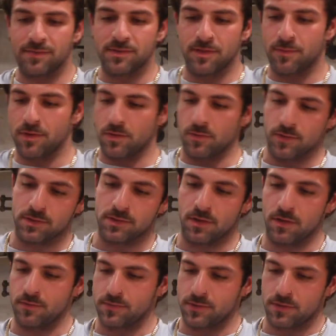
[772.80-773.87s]
some in the
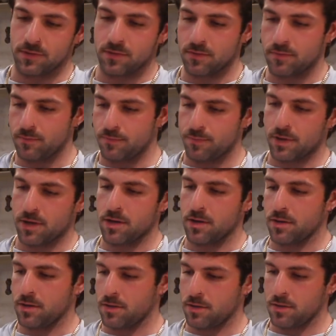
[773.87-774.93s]
reserves, but
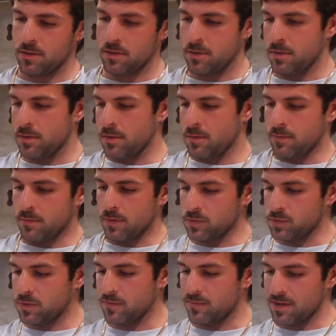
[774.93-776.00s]

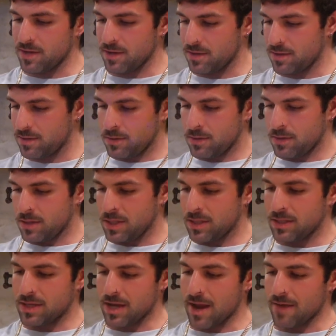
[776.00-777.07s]
most of it
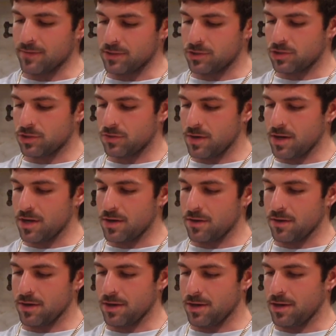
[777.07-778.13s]
diving straight
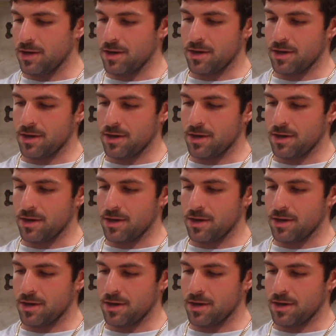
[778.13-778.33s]
on in